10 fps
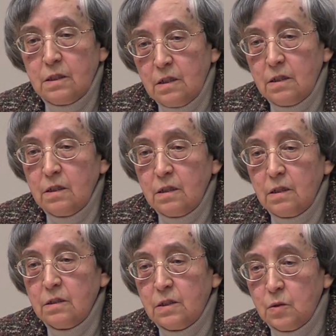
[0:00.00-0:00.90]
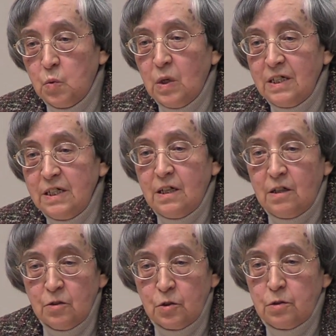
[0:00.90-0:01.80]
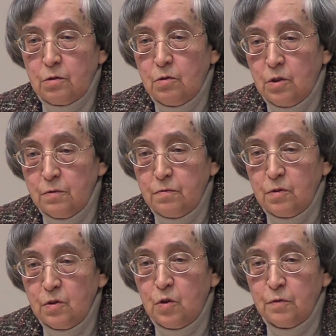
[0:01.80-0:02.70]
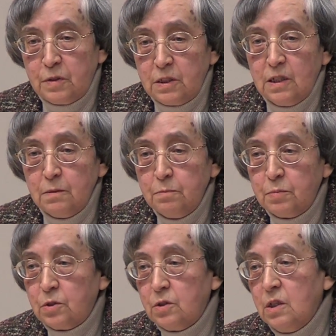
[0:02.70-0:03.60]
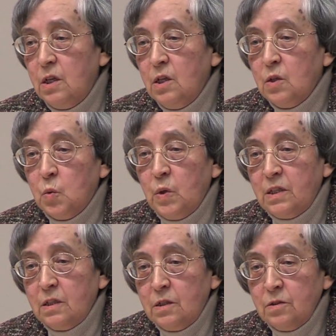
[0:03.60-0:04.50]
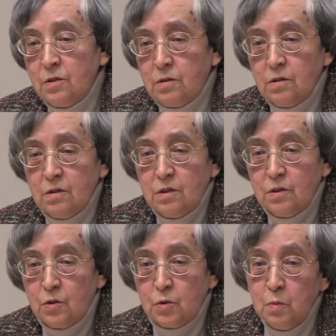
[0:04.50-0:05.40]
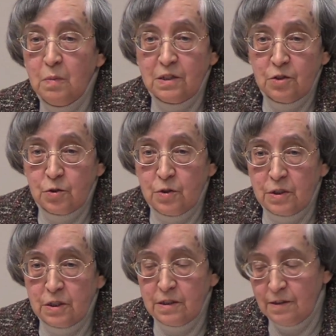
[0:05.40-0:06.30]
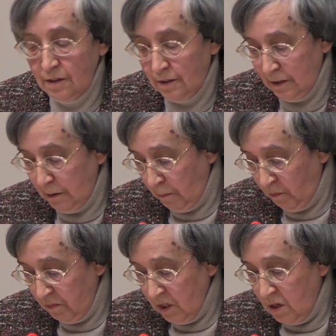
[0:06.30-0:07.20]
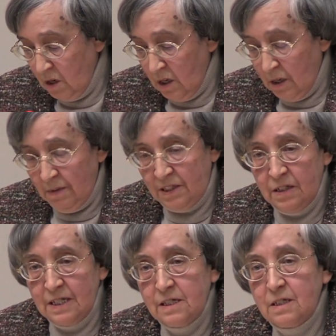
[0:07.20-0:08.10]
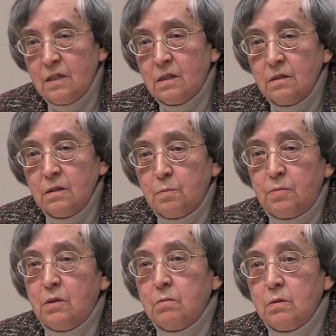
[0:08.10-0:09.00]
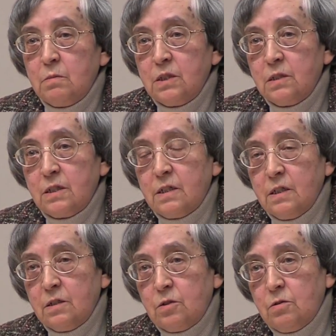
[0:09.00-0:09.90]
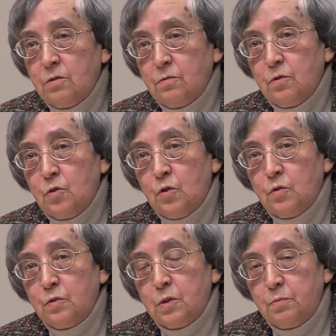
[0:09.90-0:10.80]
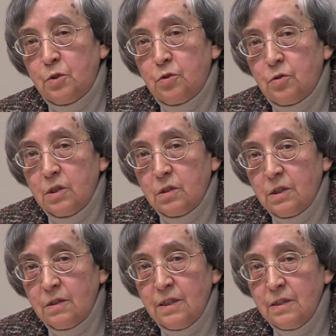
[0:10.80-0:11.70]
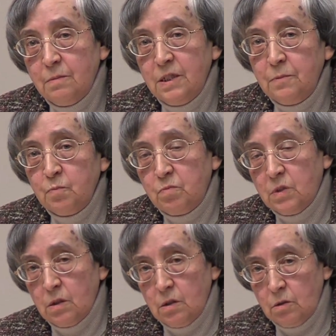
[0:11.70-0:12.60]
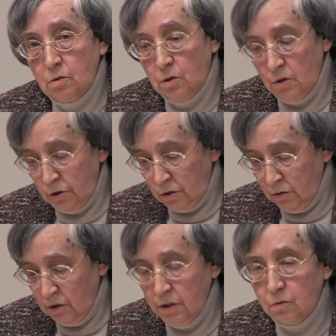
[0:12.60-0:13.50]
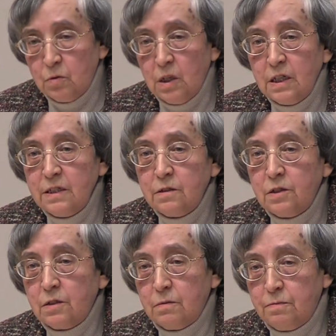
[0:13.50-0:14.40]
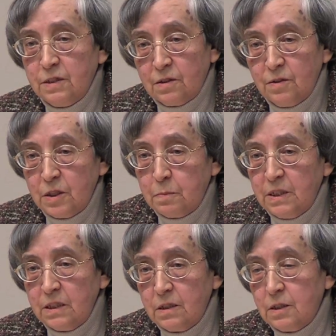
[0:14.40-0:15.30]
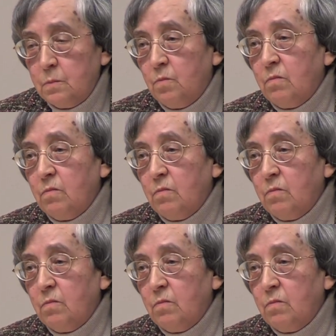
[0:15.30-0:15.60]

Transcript: the way out of slumps without too much austerity. But there is a second problem in the case of the Portuguese economy that also requires fiscal space,